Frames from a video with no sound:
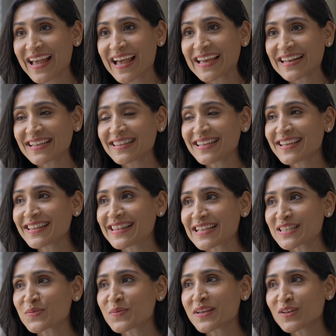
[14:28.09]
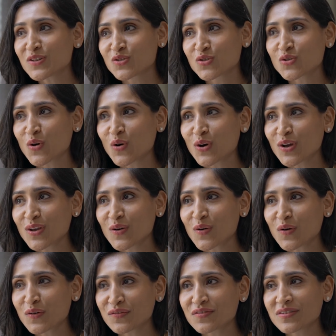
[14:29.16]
And I think that's where the joy of